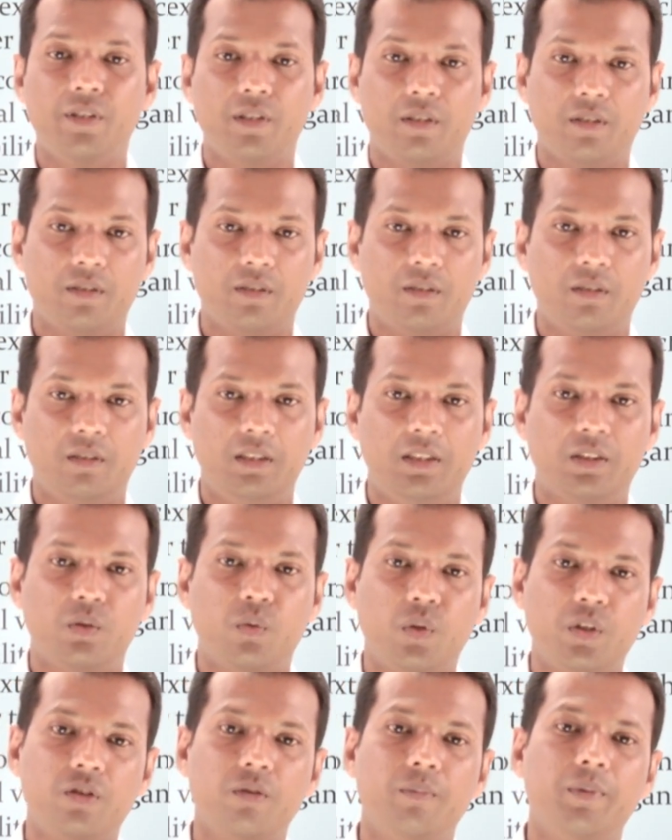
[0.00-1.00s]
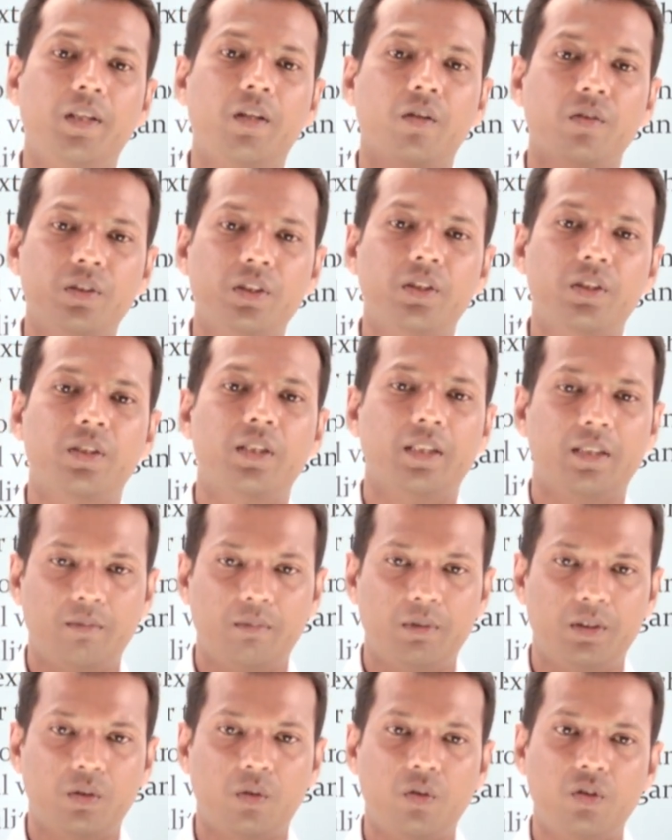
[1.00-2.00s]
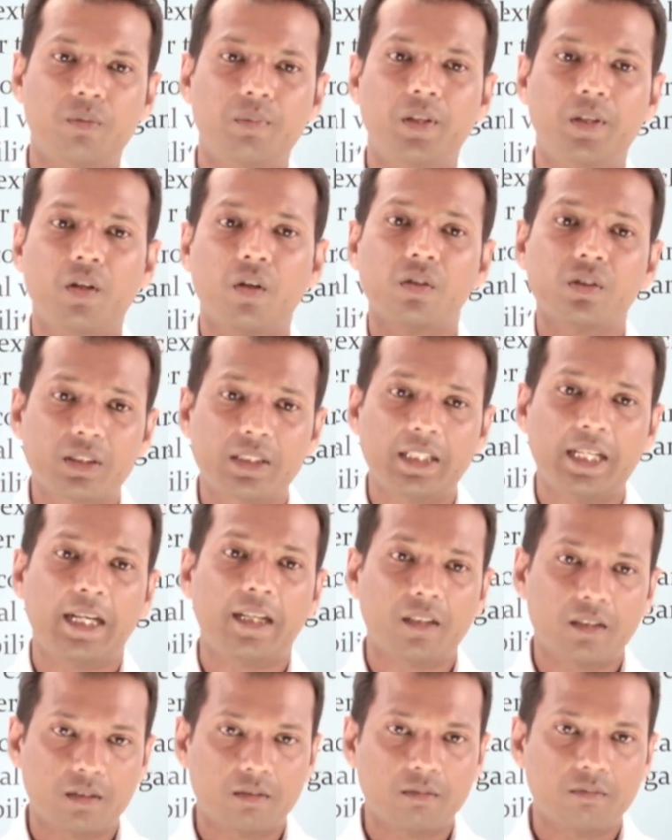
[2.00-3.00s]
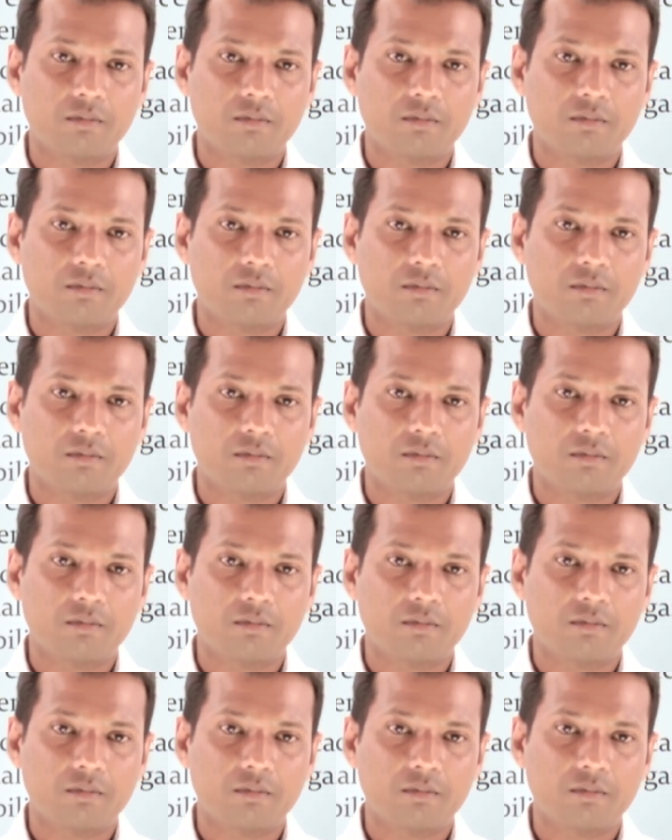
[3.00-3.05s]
is going to be consistent, is going to be constant.